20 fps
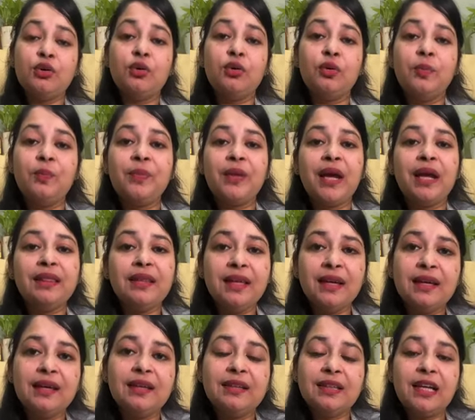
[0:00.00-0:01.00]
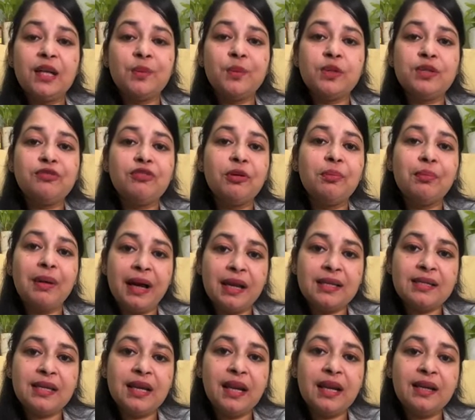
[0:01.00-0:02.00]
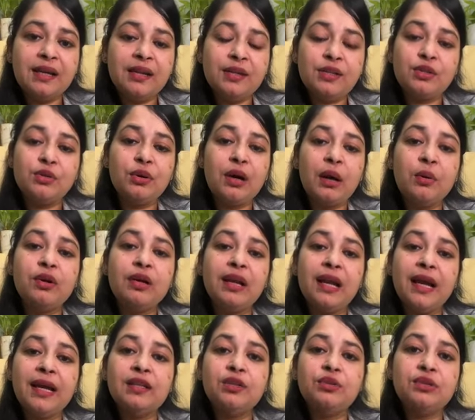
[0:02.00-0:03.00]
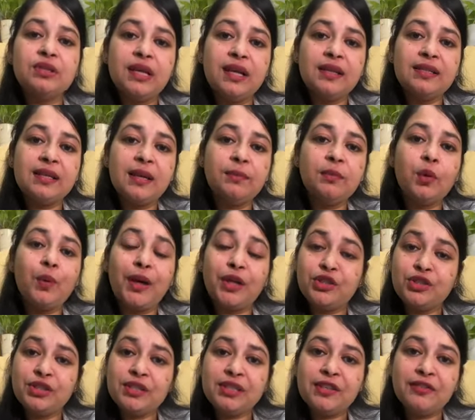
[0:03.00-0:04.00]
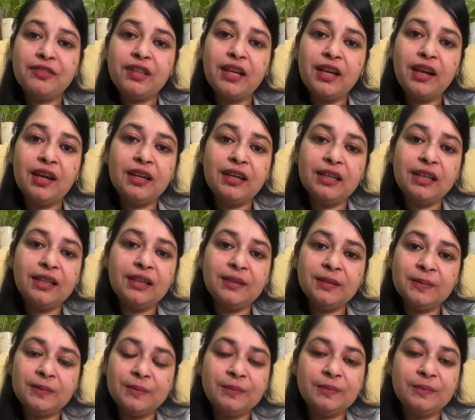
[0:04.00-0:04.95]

So I think that was from my side. So I would like to take some questions if there are any.